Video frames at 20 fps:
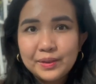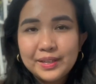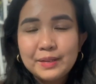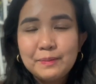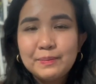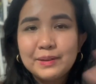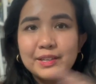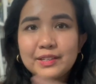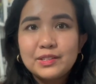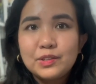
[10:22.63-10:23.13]

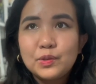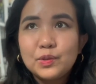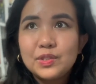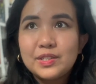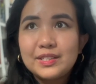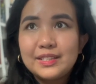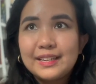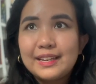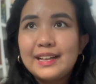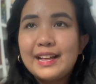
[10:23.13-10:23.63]
it because you
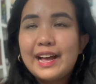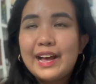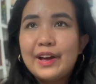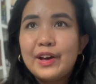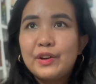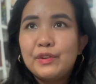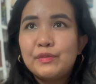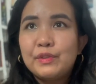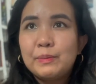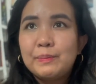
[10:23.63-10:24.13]
still
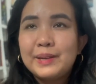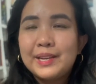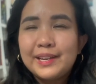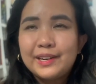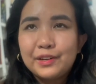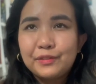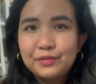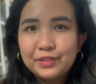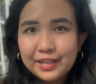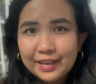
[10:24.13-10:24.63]
have a big
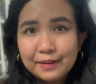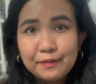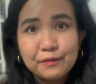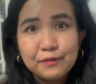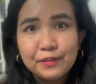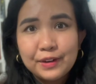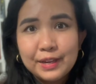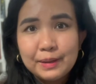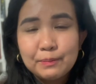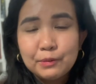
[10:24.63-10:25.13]
enough time
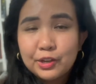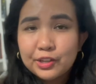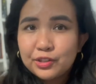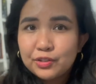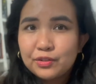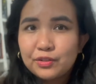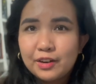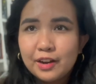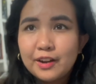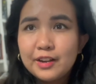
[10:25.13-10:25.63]
frame not
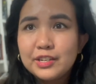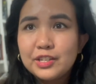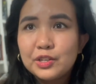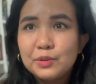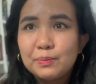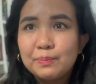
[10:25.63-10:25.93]
to rush,